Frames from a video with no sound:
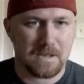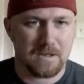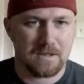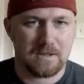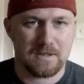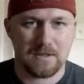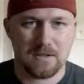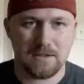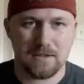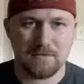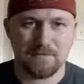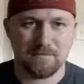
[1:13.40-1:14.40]

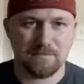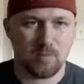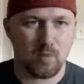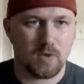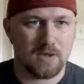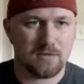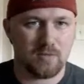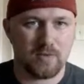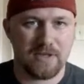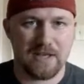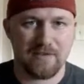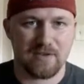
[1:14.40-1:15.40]
Um, well,
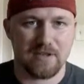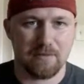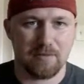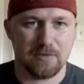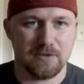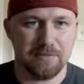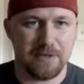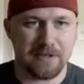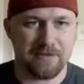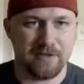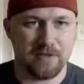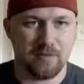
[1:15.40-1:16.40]
we have a couple to
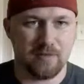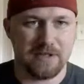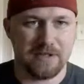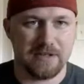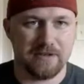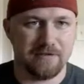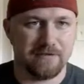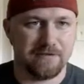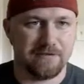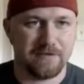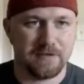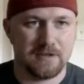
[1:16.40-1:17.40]
pick from. We have
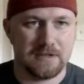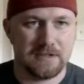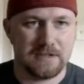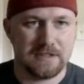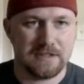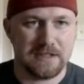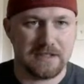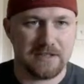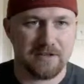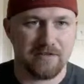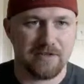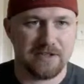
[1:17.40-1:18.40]

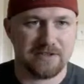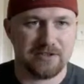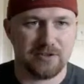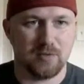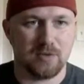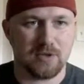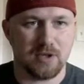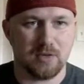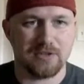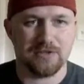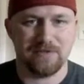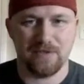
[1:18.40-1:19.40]
Either of these two, we'll go
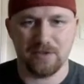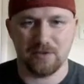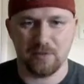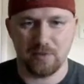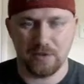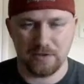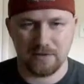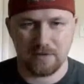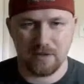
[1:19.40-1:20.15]
with the first one.